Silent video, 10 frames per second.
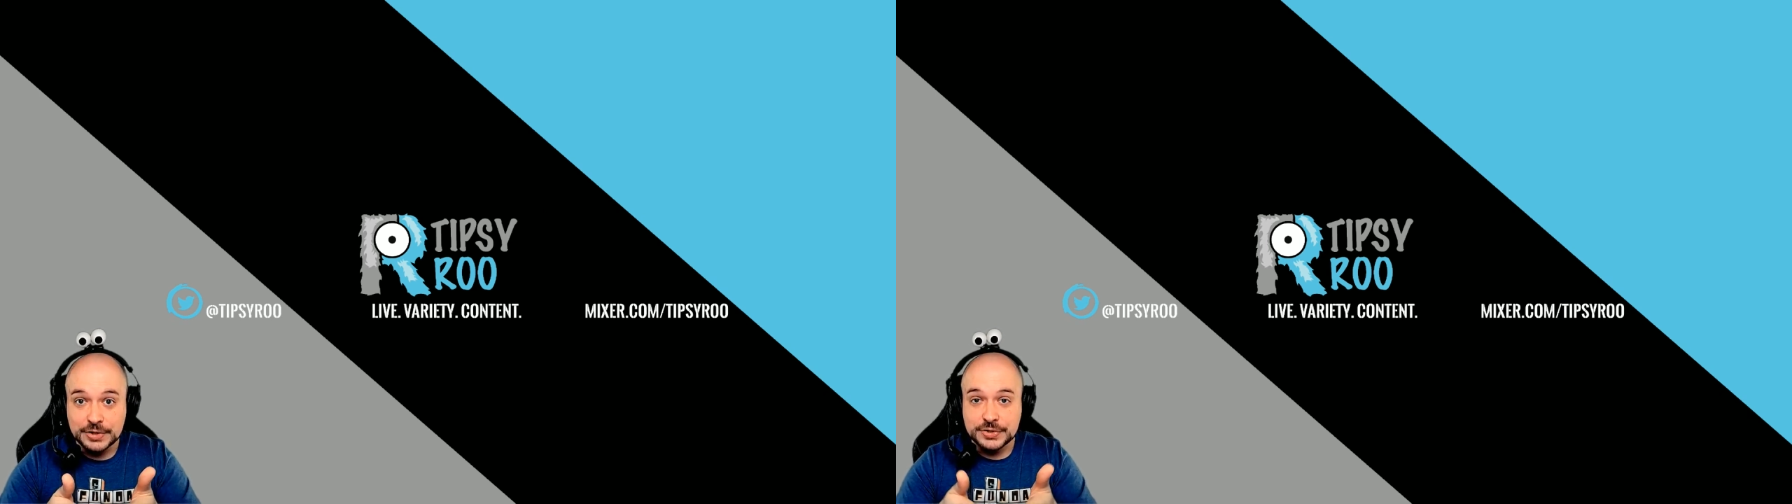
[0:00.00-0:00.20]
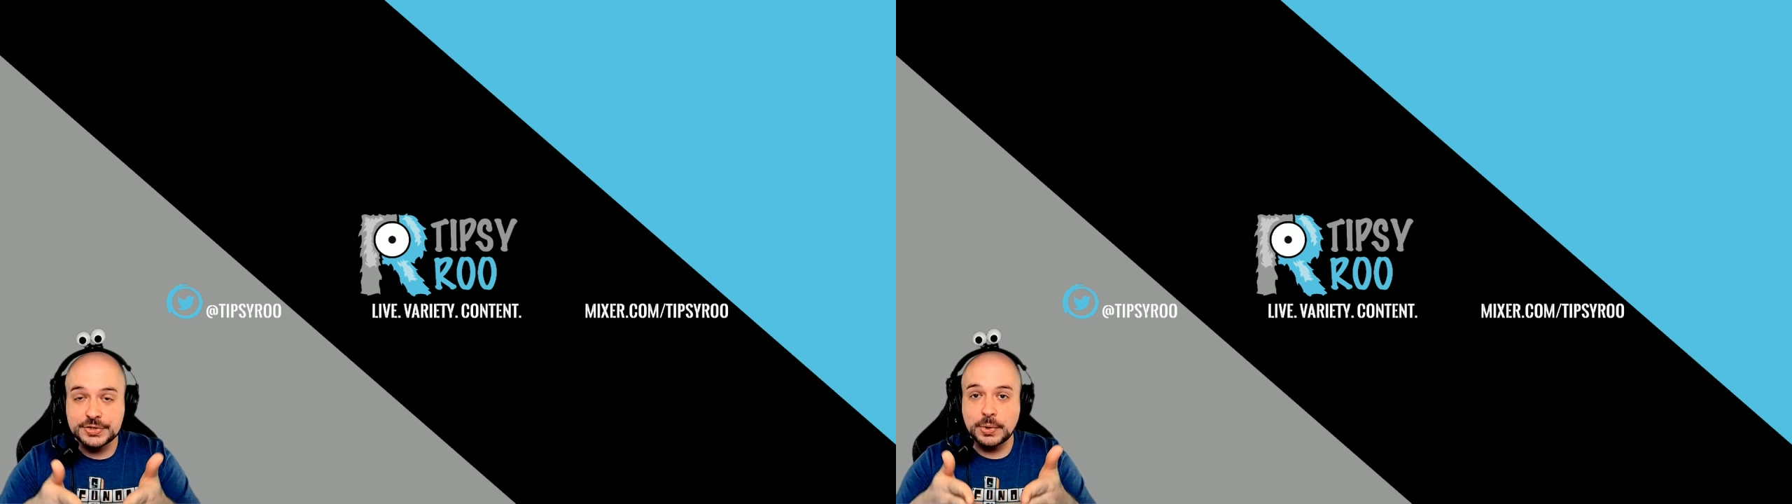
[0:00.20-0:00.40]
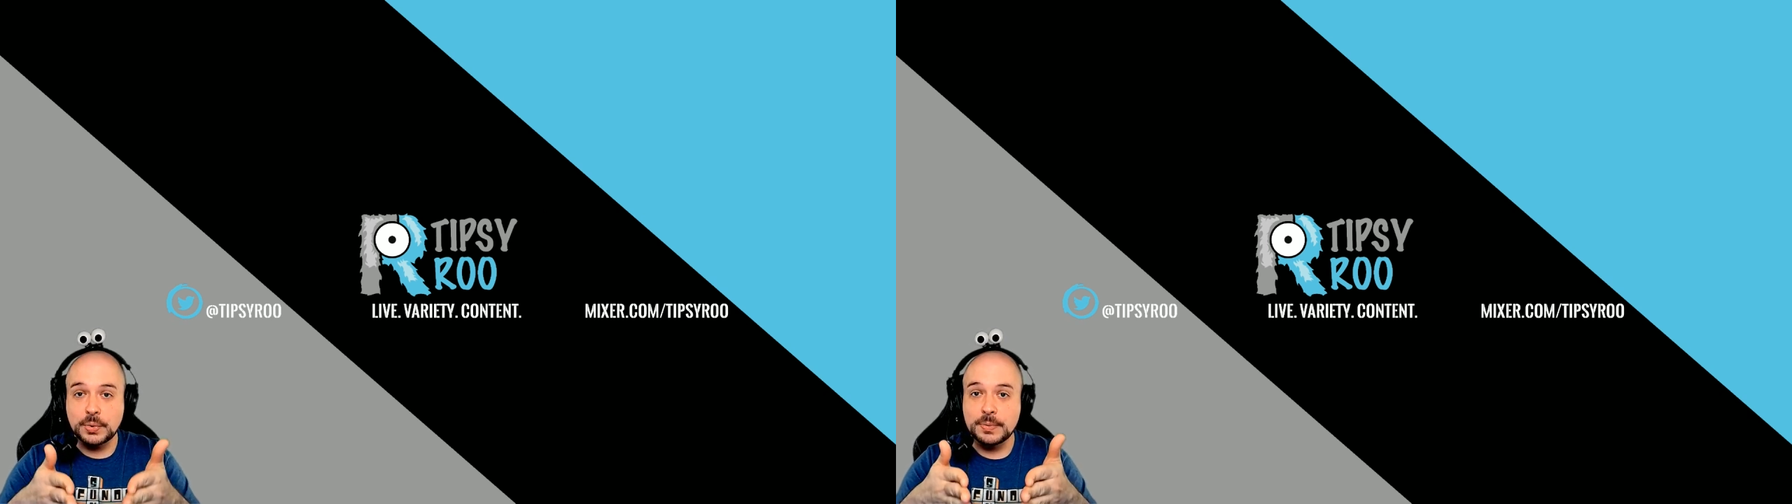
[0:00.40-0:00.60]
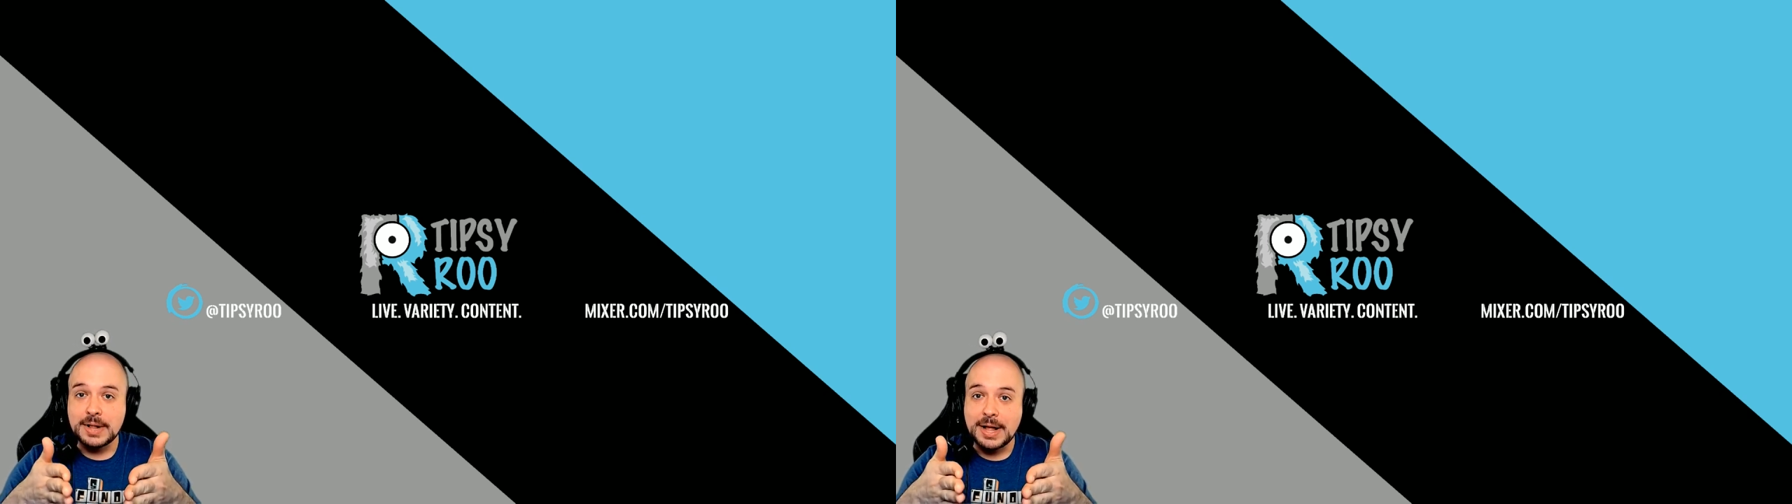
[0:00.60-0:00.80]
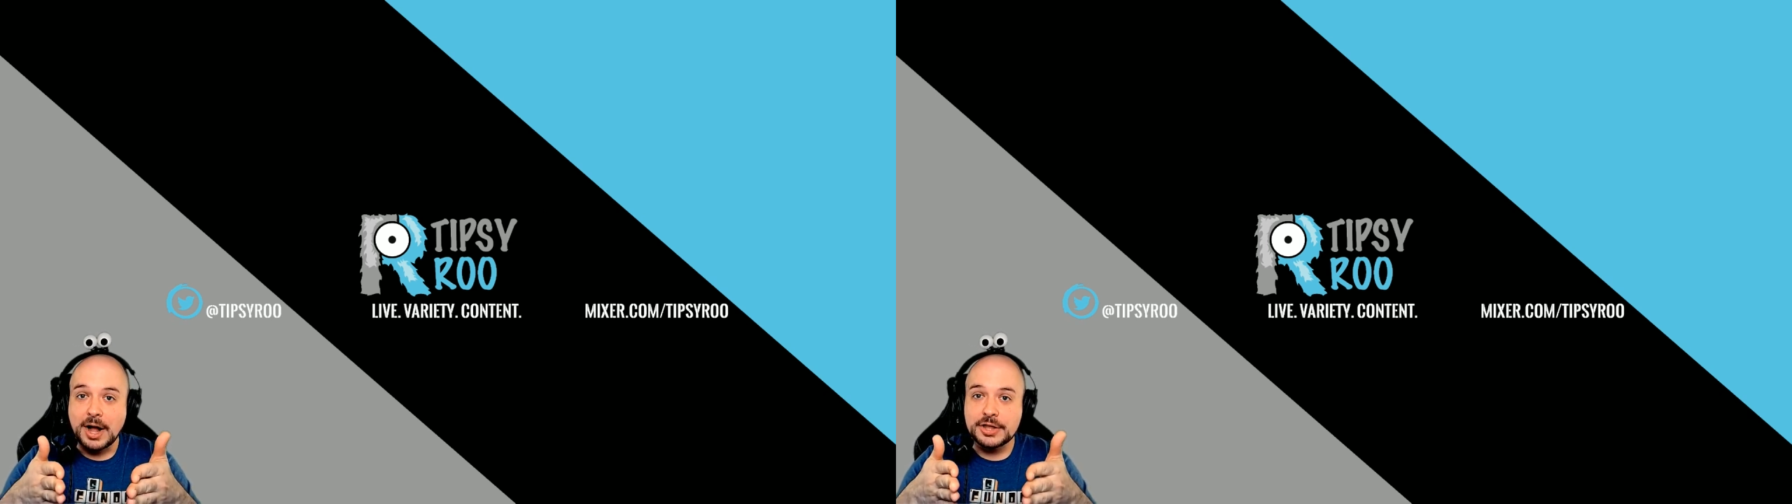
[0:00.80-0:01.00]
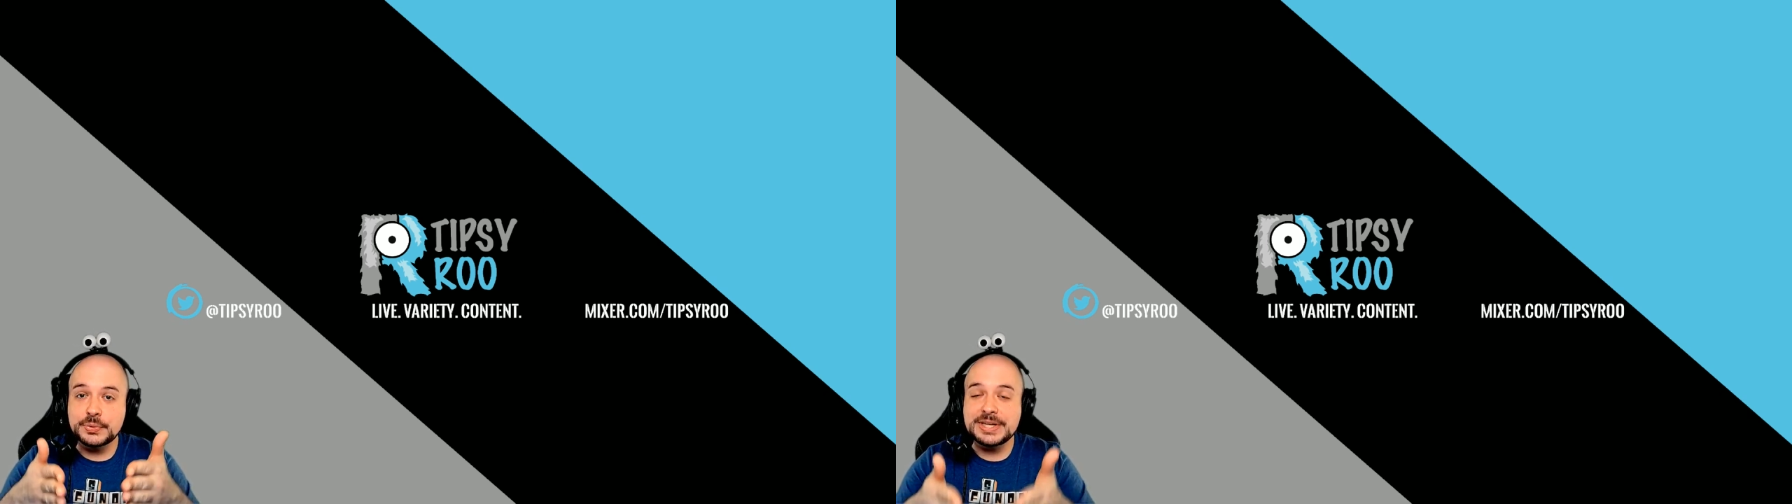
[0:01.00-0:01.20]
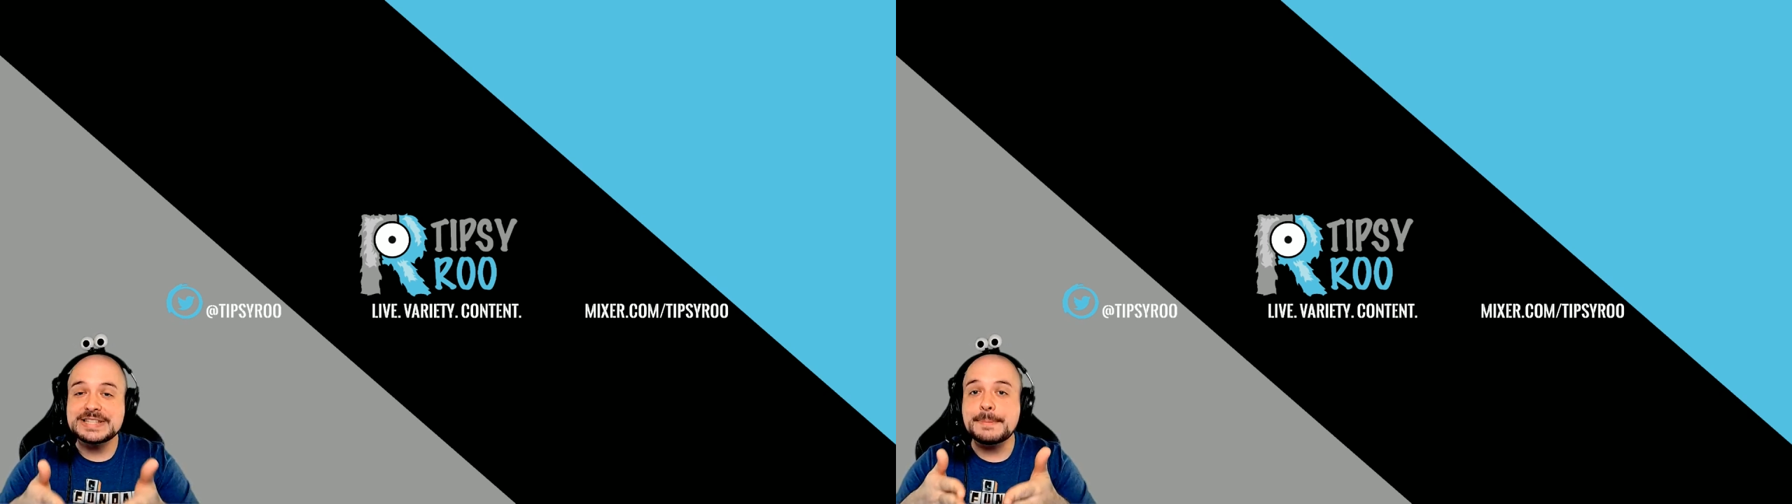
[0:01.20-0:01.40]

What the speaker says: So you need